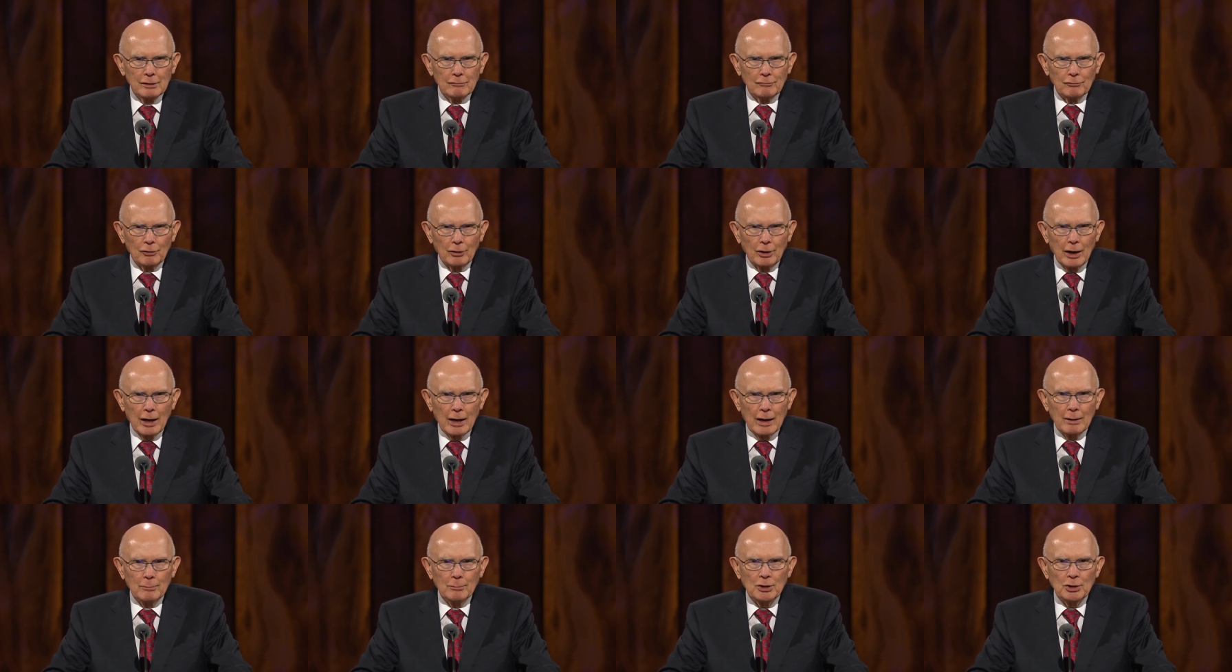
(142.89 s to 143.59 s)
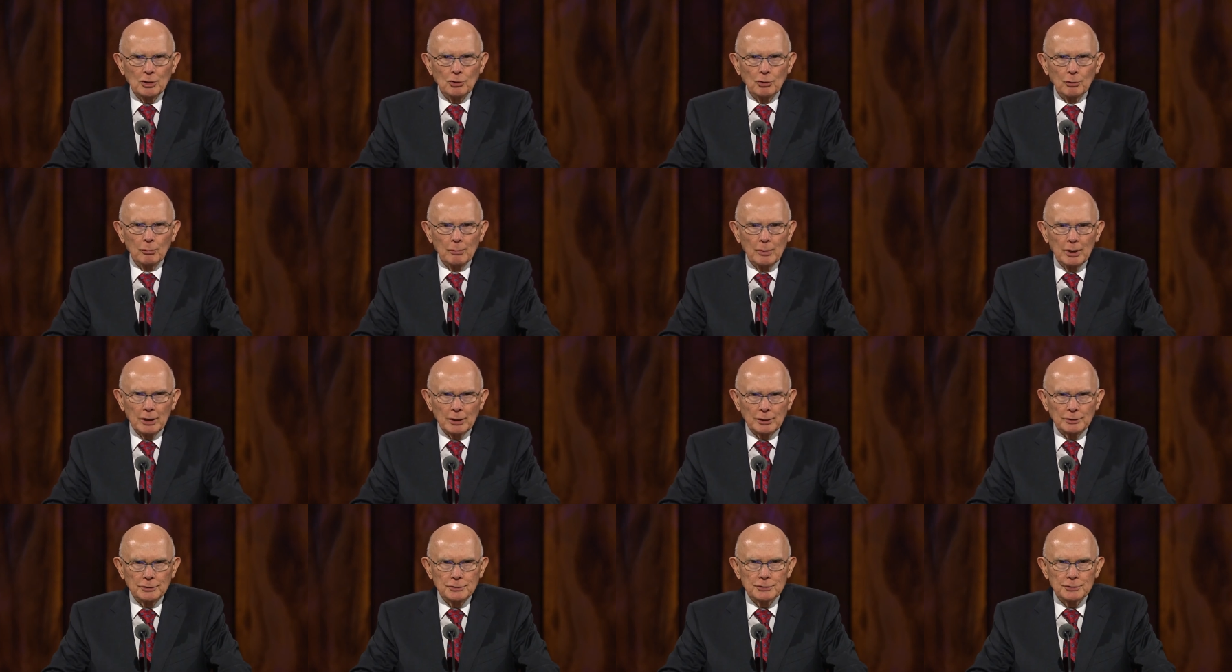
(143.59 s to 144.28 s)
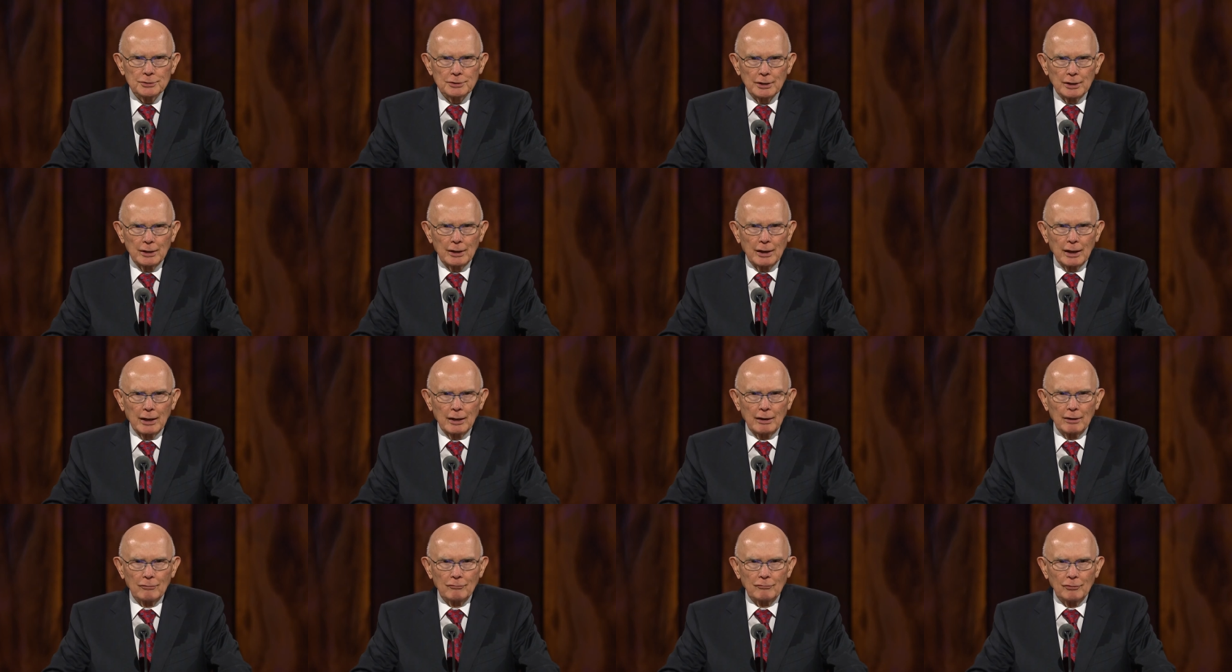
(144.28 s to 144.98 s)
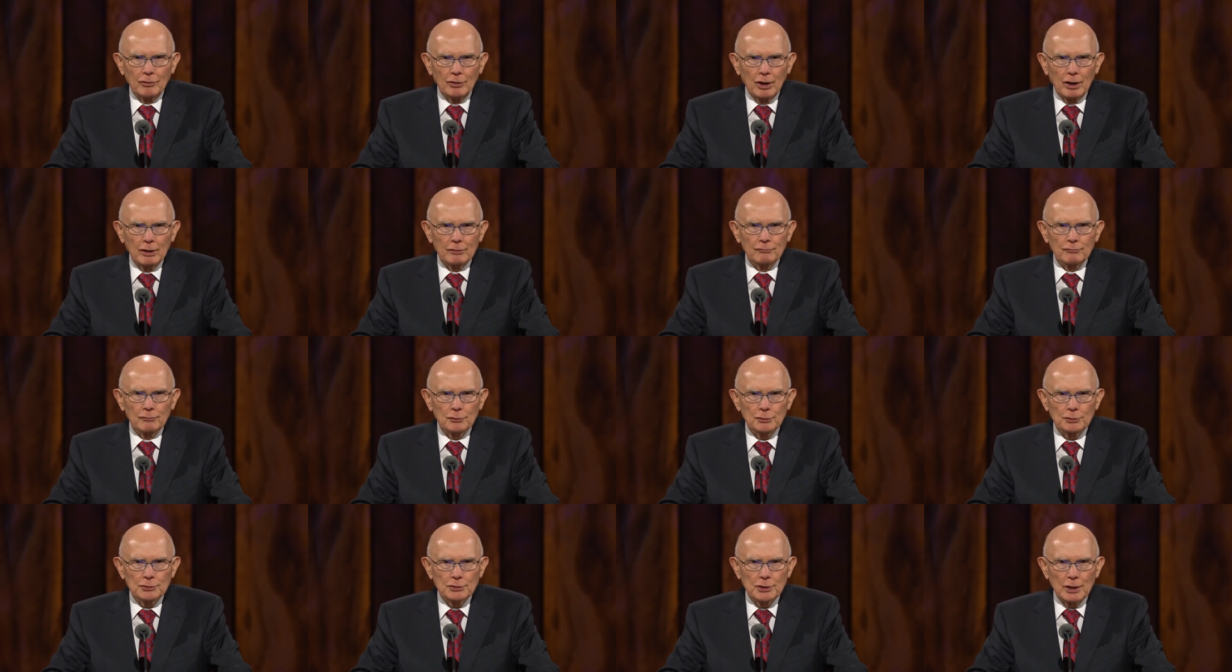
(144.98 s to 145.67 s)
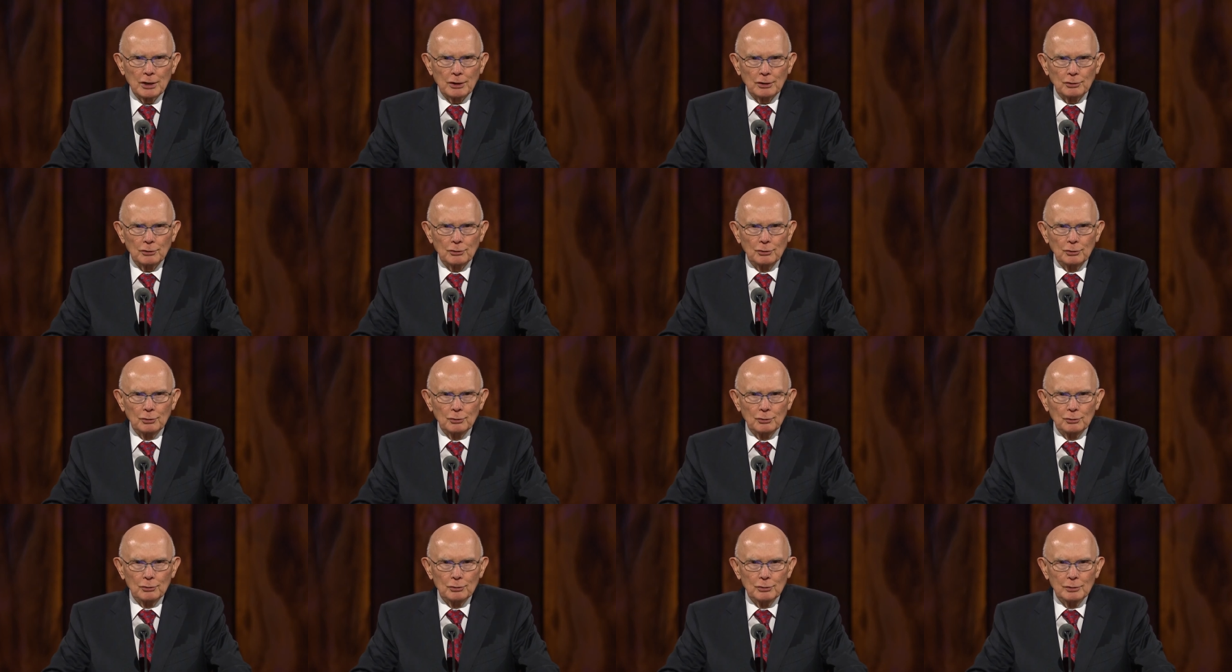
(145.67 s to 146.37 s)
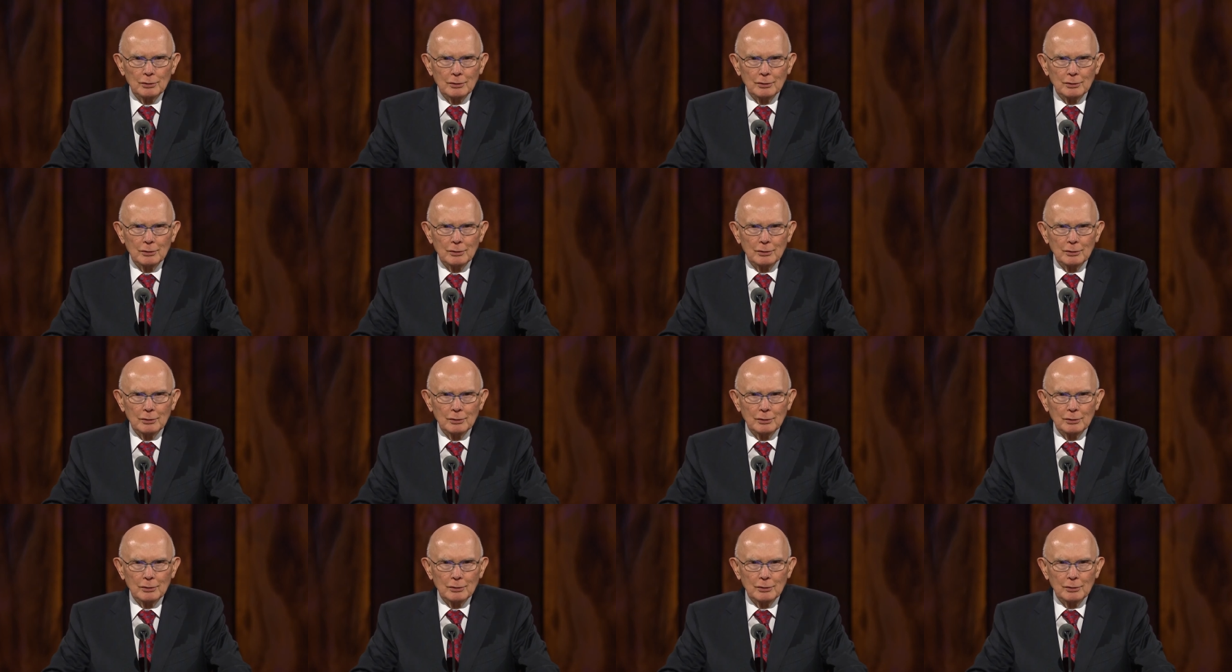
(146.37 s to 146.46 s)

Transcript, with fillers: For I am in your midst, and I have not forsaken you.